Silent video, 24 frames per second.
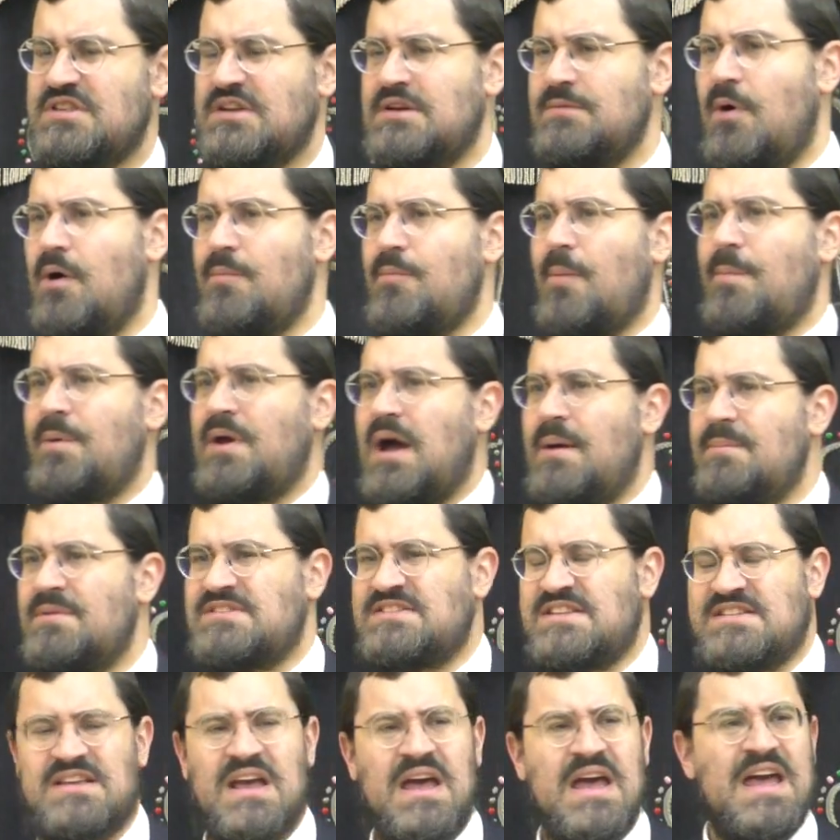The Gemara Baba Kama
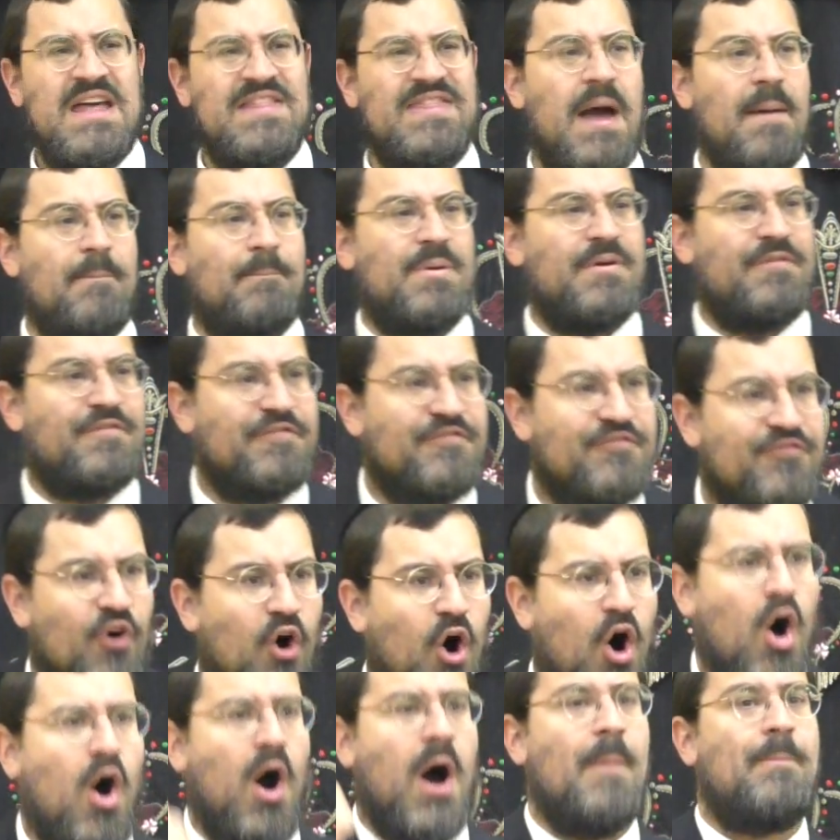says that
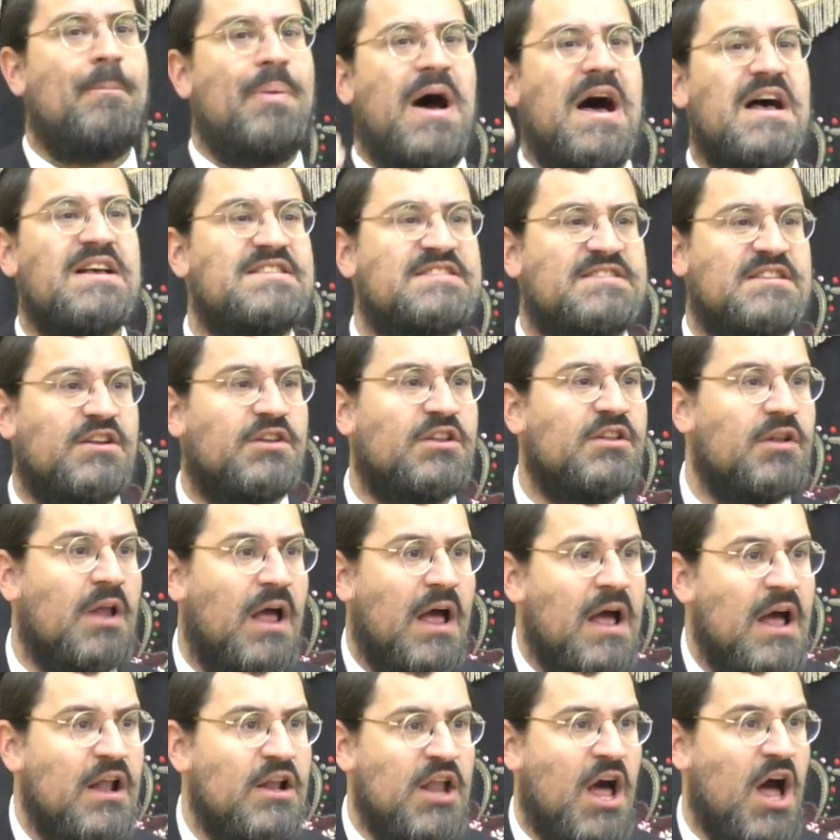before a person
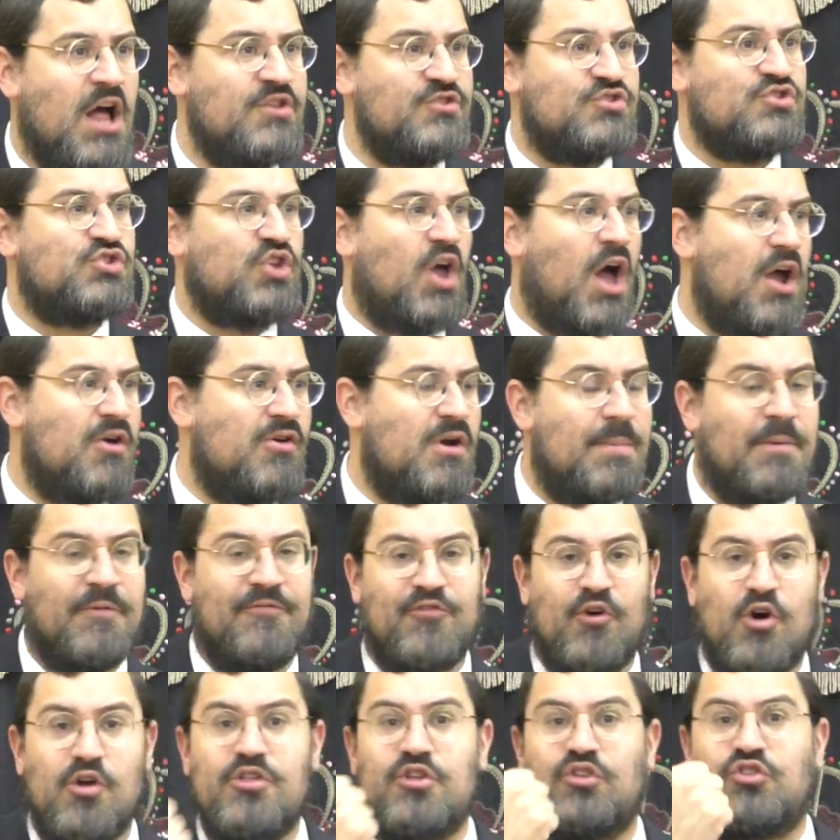learns Torah,
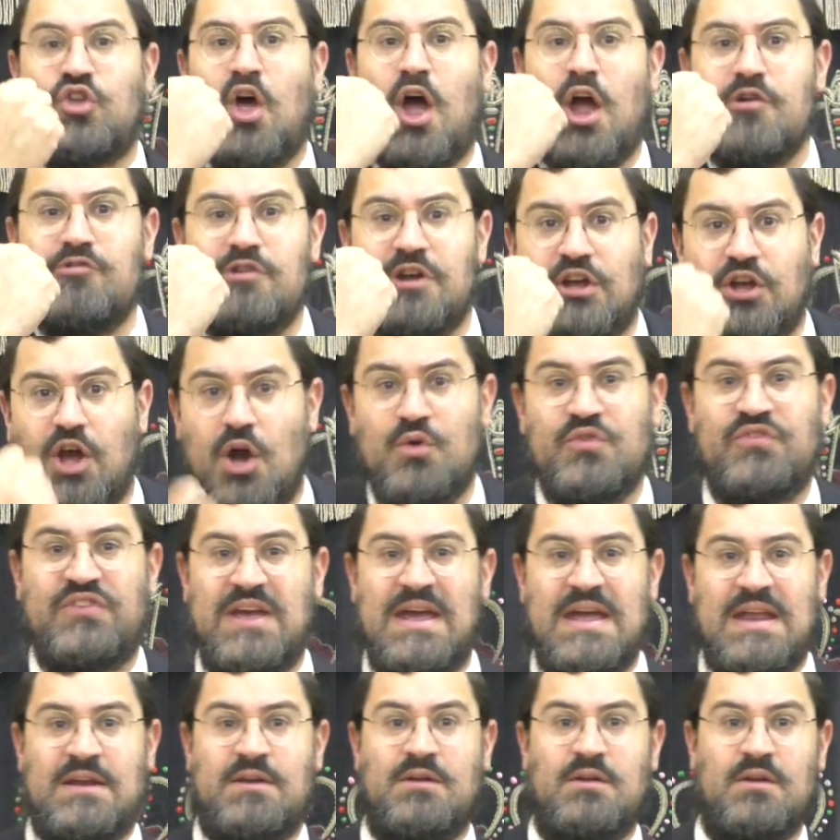before the Torah goes
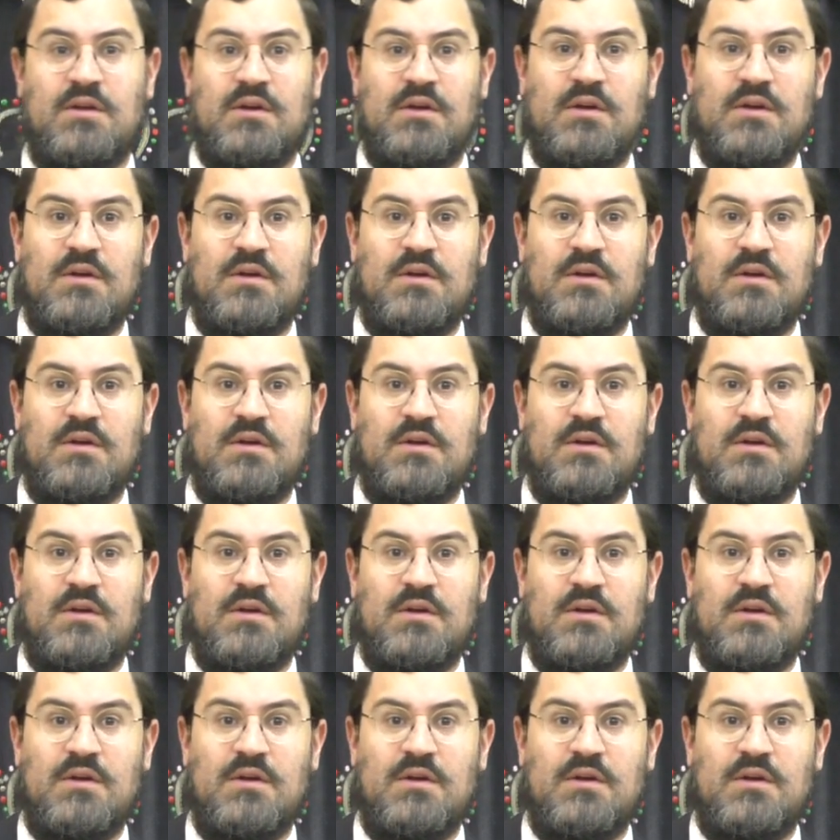in,